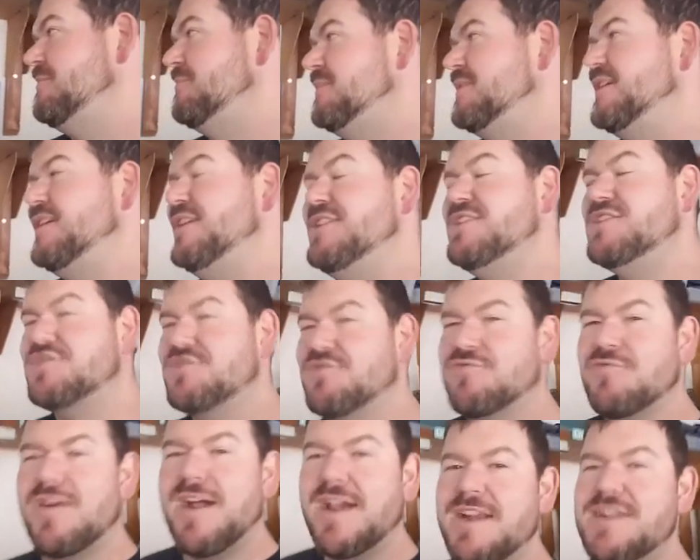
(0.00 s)
I'm gonna
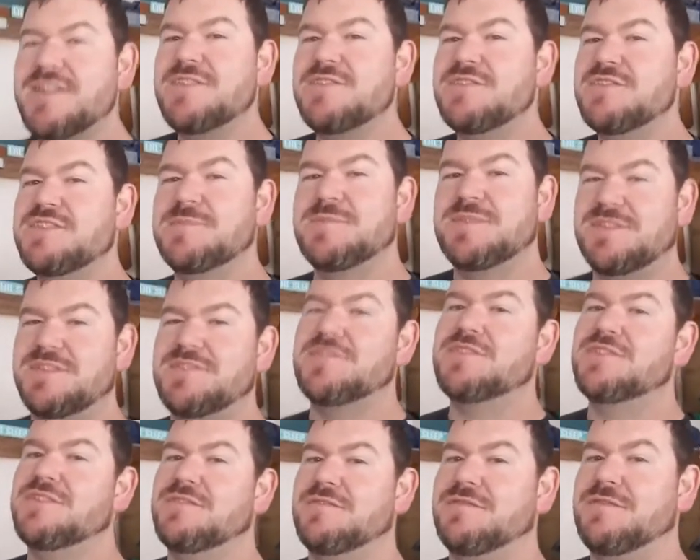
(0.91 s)
try to do some
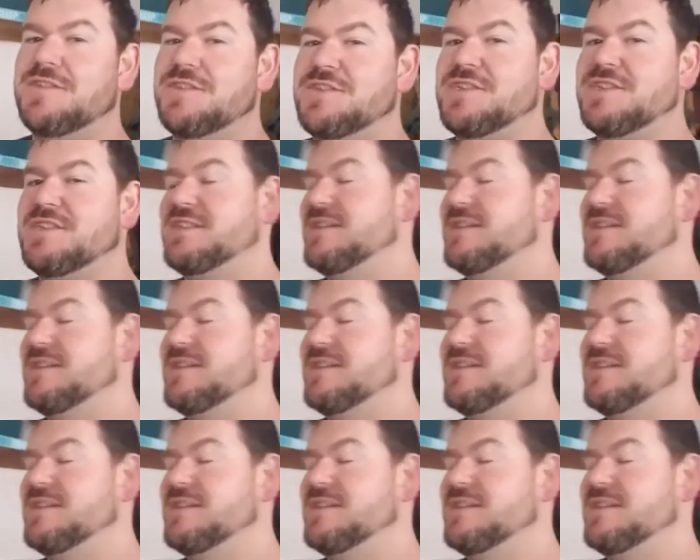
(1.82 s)
sturgeon fishing